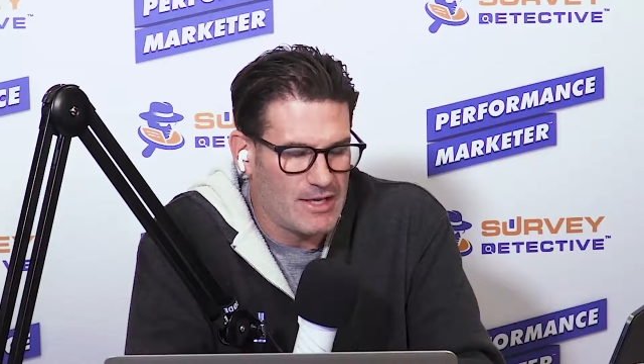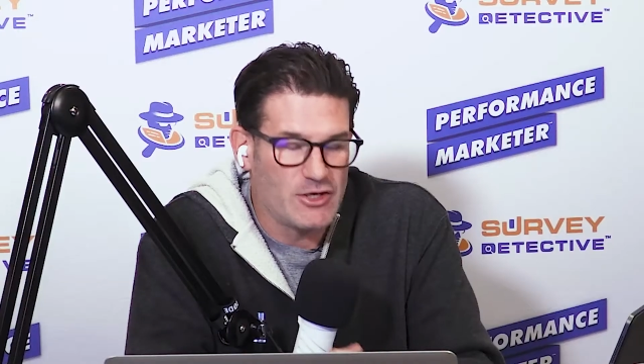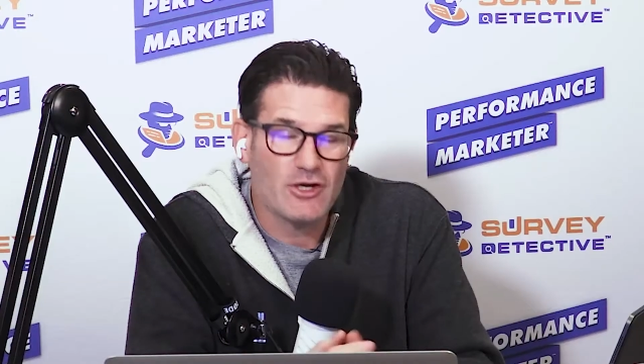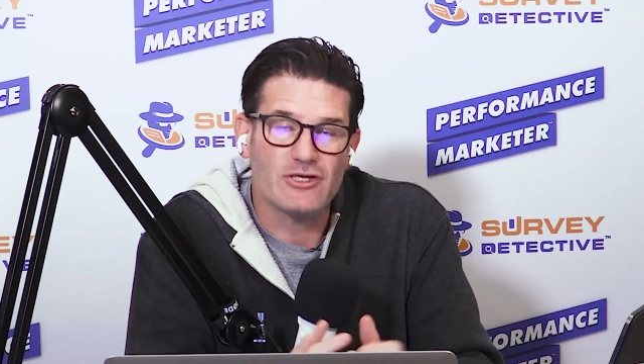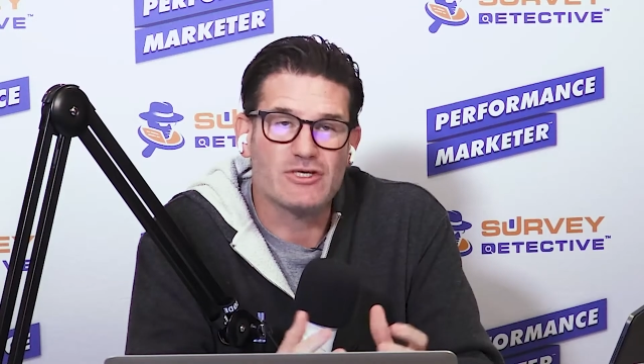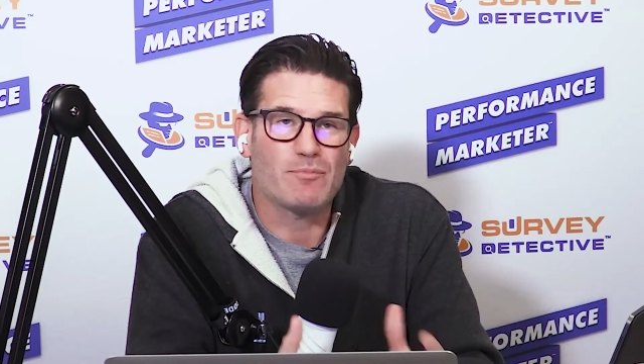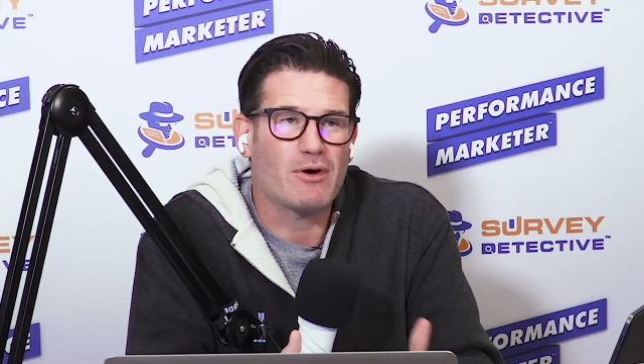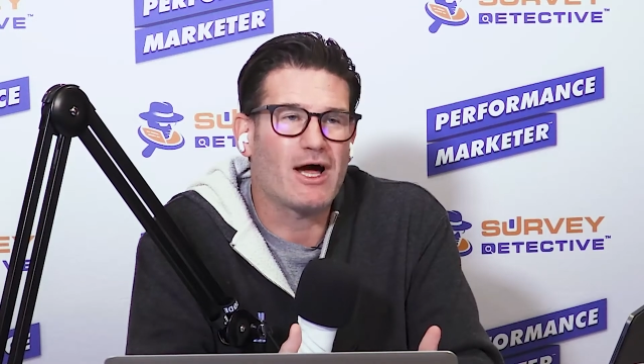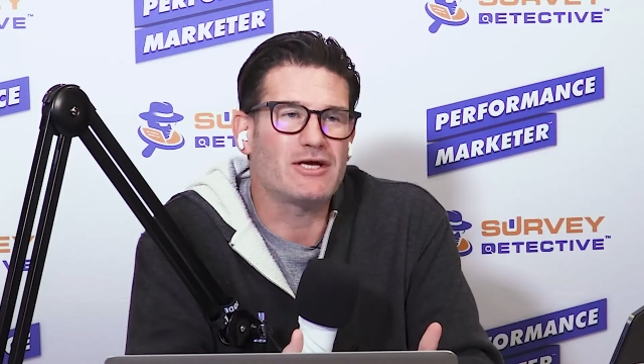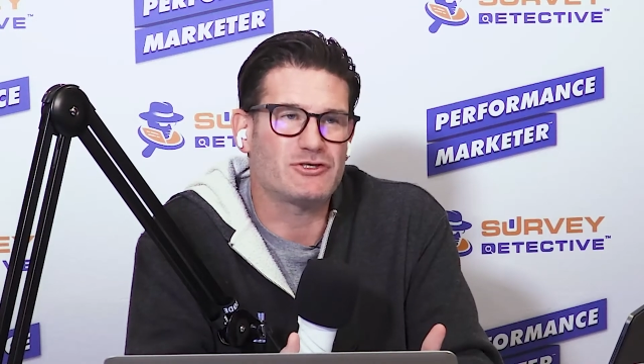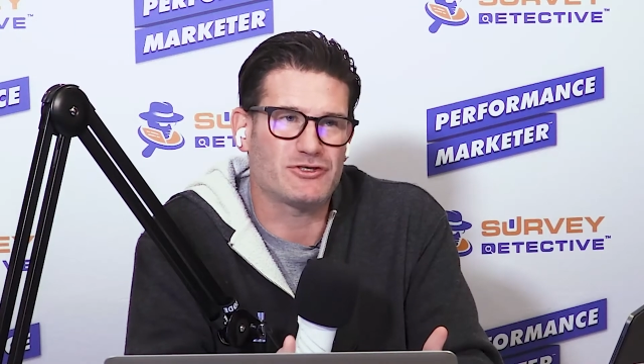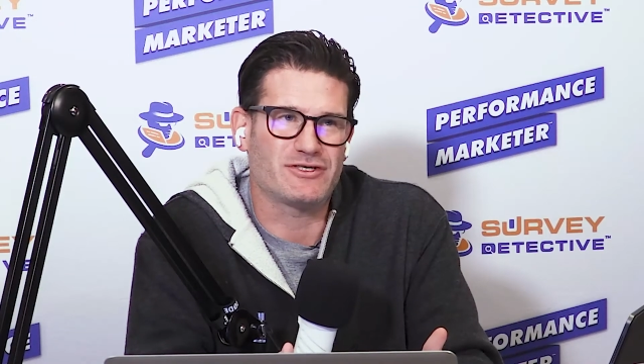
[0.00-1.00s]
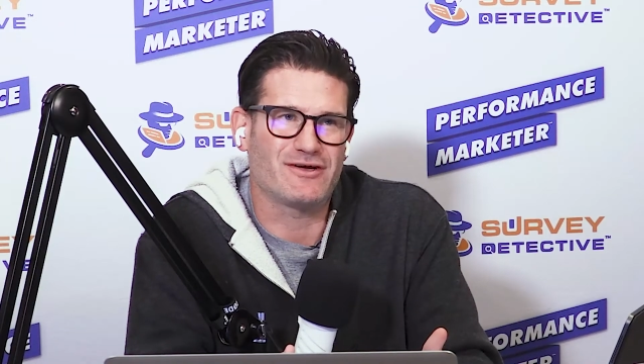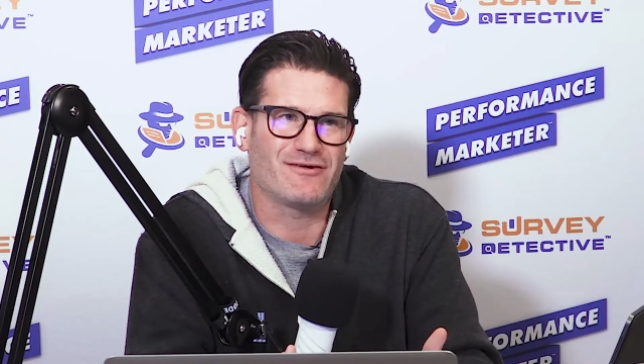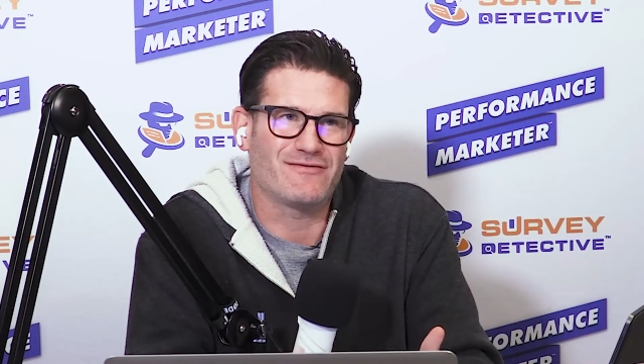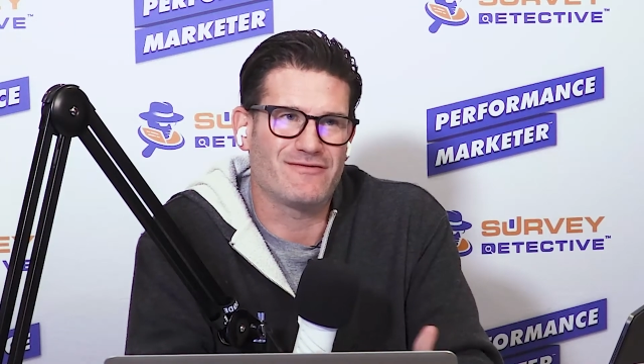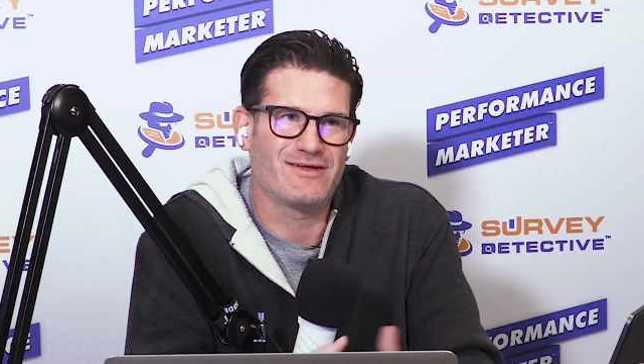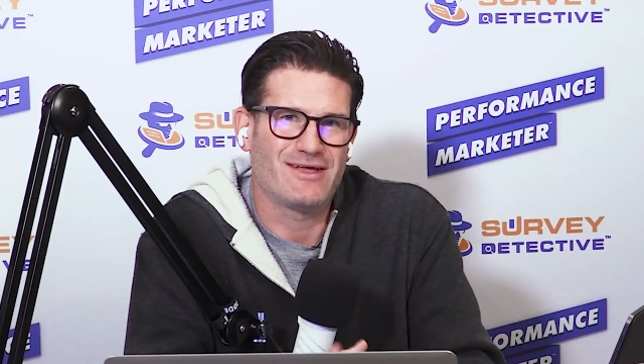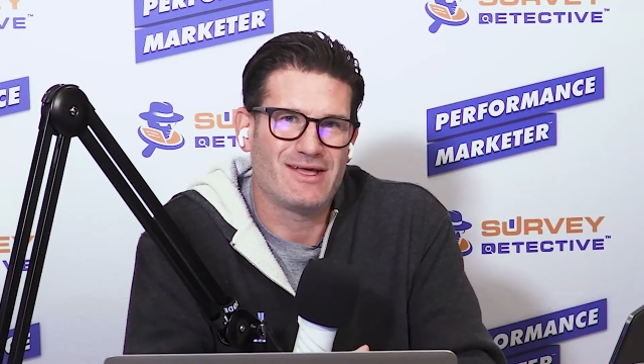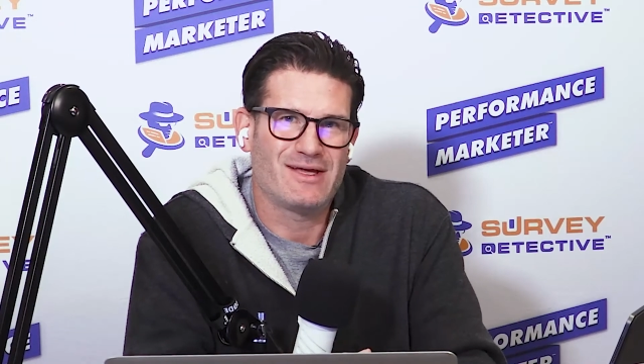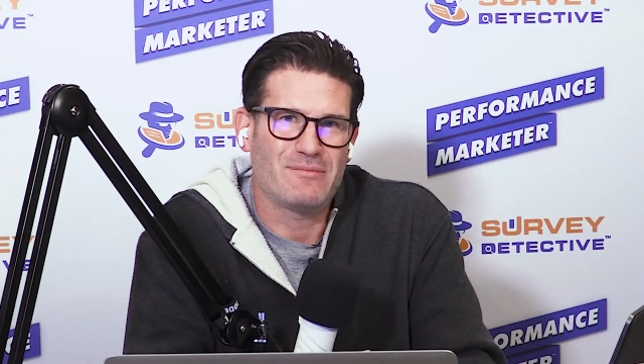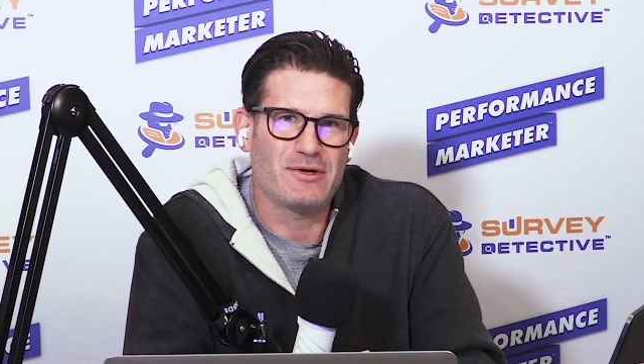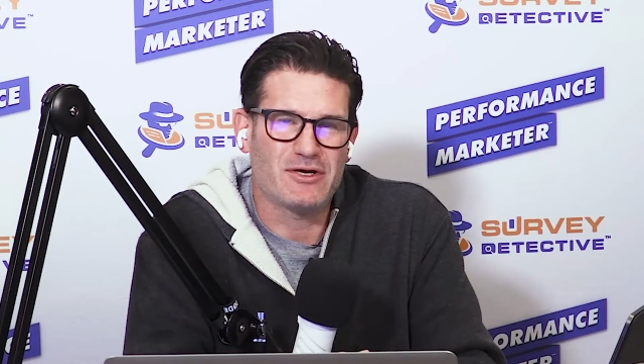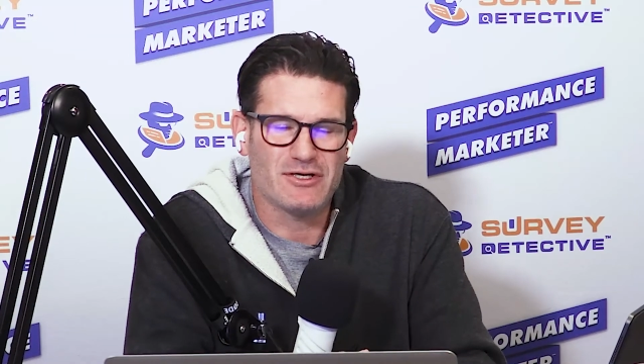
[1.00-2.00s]
And you're going to surprise yourself,
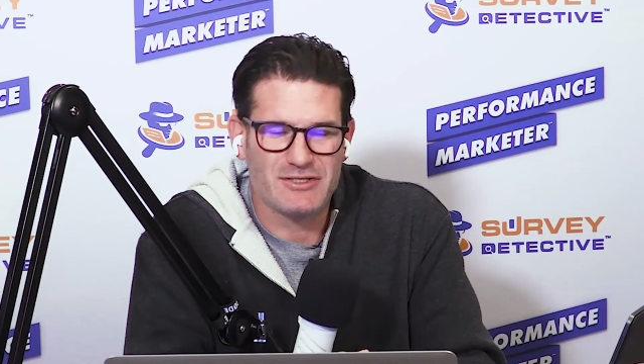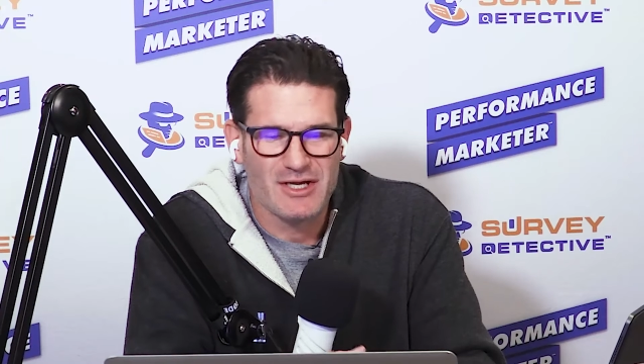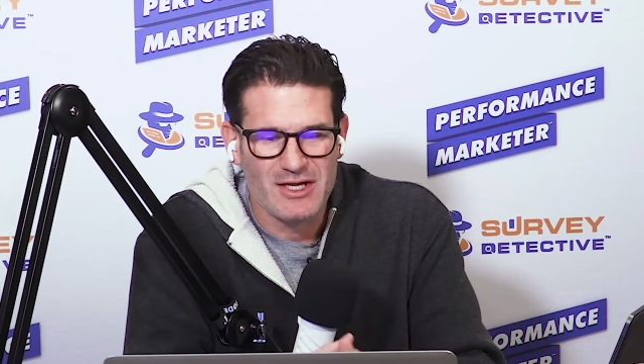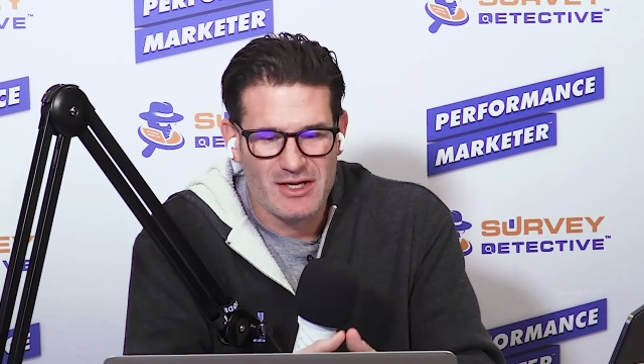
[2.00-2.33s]
because